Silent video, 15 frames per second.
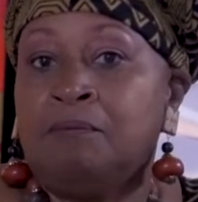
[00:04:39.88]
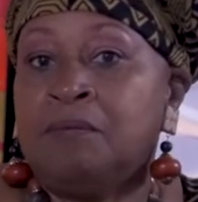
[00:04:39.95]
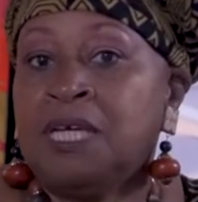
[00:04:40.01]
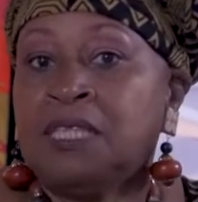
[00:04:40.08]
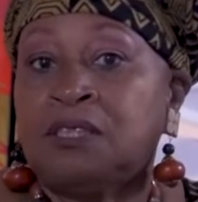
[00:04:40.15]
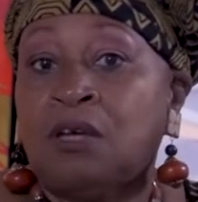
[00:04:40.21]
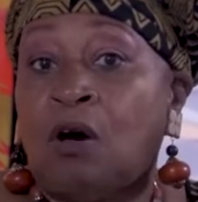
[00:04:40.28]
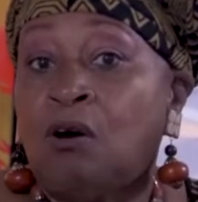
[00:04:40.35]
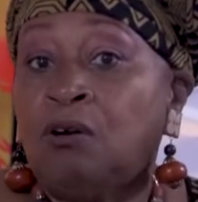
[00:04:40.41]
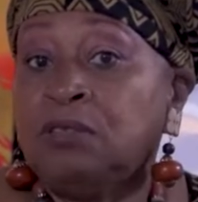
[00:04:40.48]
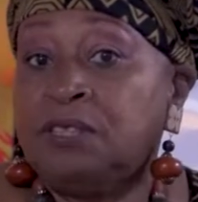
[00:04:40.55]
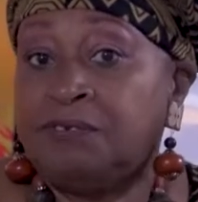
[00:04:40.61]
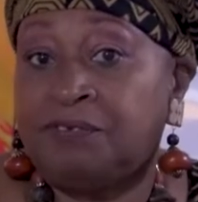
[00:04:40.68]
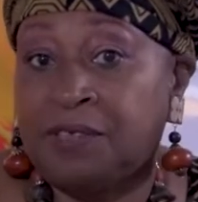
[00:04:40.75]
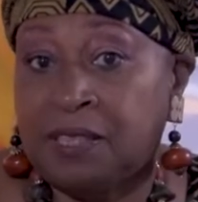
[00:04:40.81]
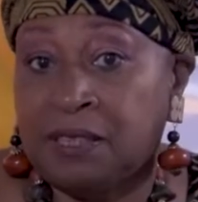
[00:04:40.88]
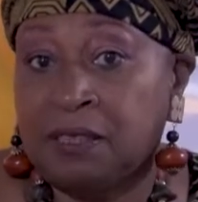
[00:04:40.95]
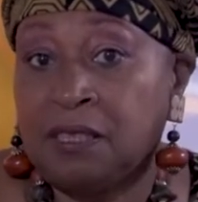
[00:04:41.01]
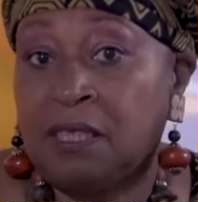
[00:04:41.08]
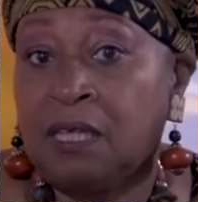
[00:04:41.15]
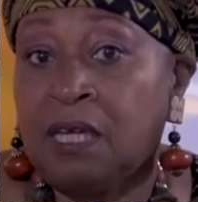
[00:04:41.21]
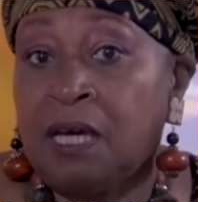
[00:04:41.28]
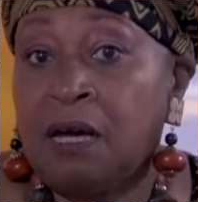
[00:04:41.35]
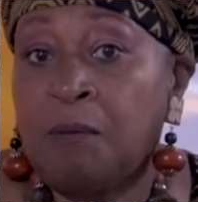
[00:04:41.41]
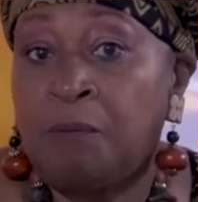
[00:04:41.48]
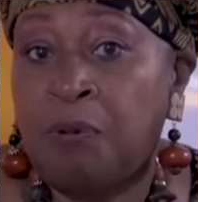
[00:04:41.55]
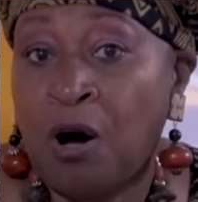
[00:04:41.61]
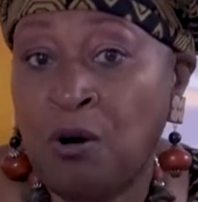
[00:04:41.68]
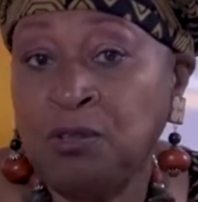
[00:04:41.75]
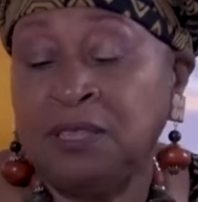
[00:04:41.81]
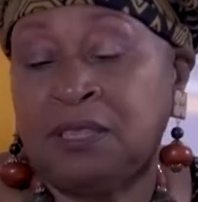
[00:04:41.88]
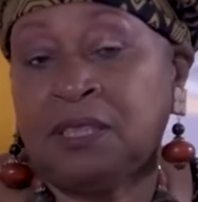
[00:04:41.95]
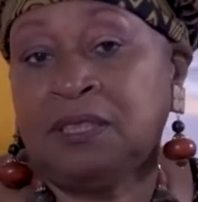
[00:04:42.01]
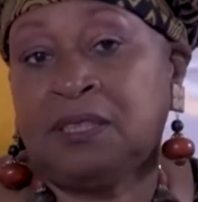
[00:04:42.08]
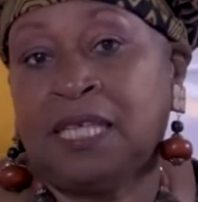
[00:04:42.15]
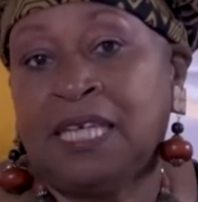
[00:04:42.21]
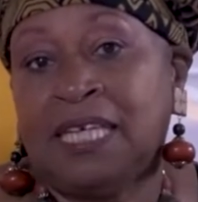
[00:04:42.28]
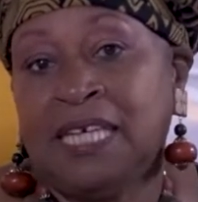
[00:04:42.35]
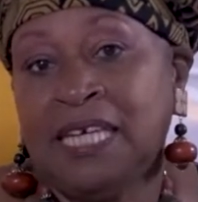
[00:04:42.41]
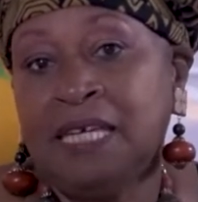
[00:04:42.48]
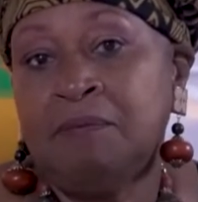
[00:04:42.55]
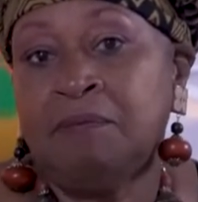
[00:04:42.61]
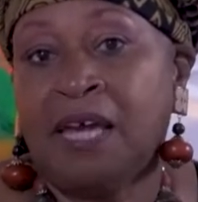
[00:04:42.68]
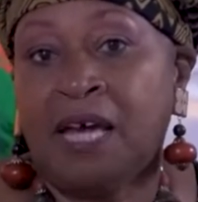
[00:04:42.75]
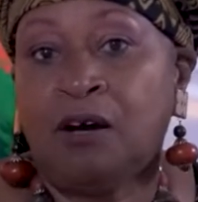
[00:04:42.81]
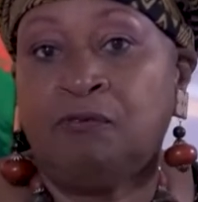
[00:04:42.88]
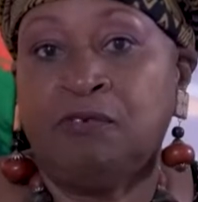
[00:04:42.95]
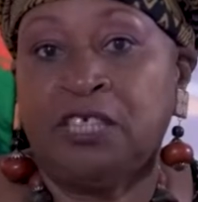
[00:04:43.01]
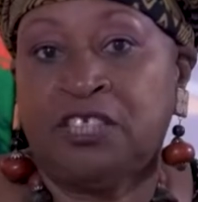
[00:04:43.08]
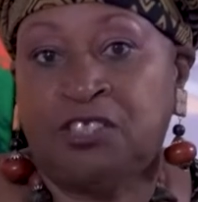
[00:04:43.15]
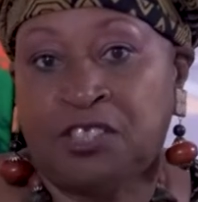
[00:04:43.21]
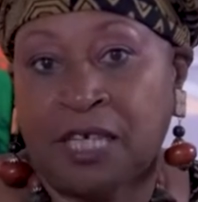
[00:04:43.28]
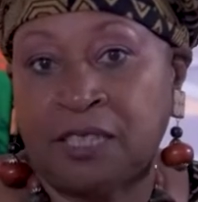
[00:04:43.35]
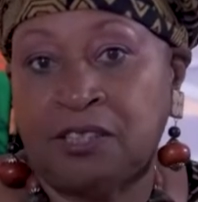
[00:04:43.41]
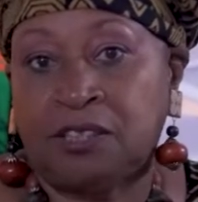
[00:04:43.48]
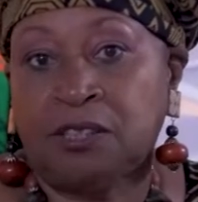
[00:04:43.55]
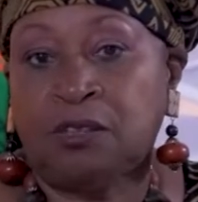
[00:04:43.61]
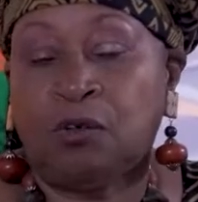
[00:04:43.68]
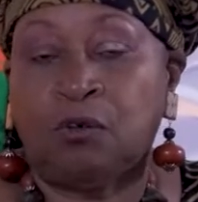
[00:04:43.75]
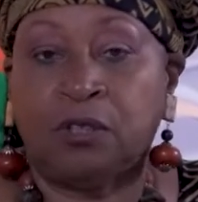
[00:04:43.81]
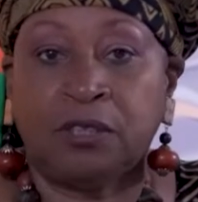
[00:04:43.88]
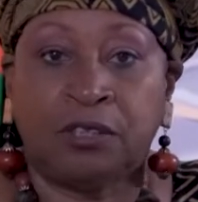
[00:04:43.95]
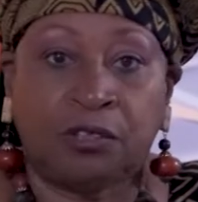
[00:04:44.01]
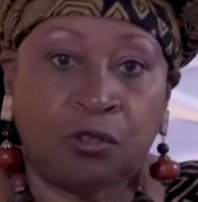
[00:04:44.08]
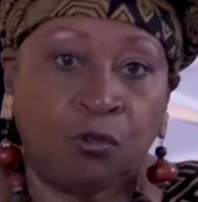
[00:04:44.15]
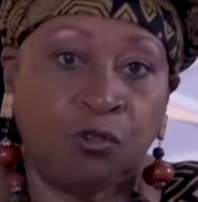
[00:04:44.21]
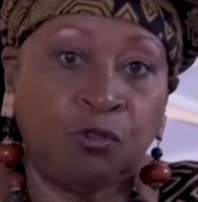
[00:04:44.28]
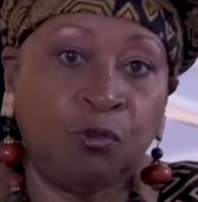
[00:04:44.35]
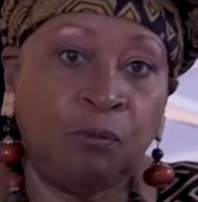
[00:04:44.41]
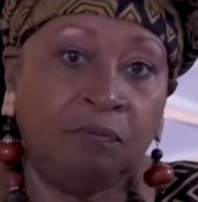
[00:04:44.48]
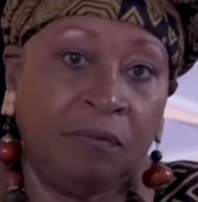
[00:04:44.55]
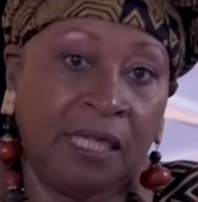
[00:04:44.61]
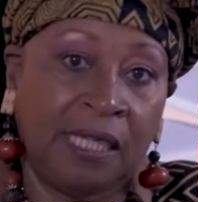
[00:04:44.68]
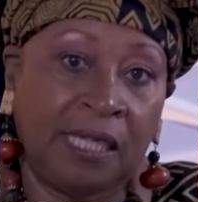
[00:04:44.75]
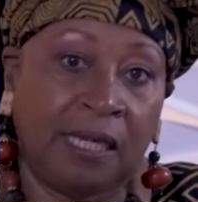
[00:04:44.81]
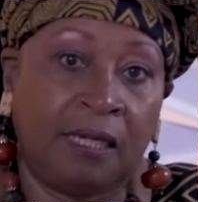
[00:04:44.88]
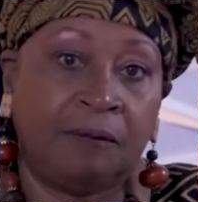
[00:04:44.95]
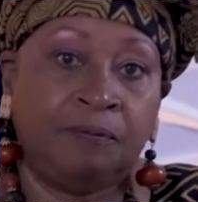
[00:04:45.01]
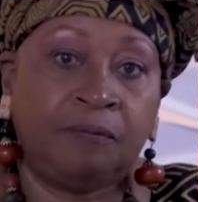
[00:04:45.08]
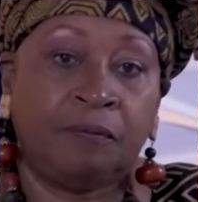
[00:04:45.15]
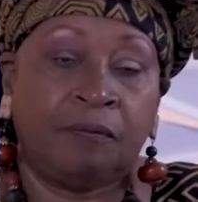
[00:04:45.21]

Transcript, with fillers: Ms. O'Diffin posted the email rejection on social media,